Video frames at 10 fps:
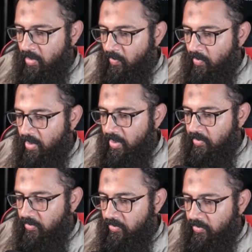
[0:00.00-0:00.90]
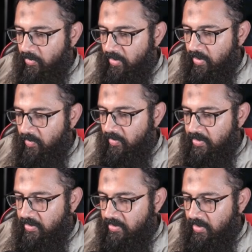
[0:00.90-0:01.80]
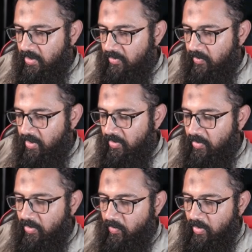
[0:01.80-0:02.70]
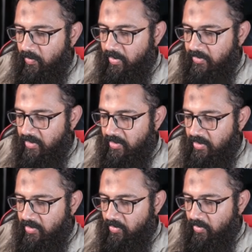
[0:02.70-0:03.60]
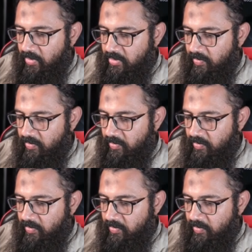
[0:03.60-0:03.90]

word to token conversions, English word equal to 1.33 tokens,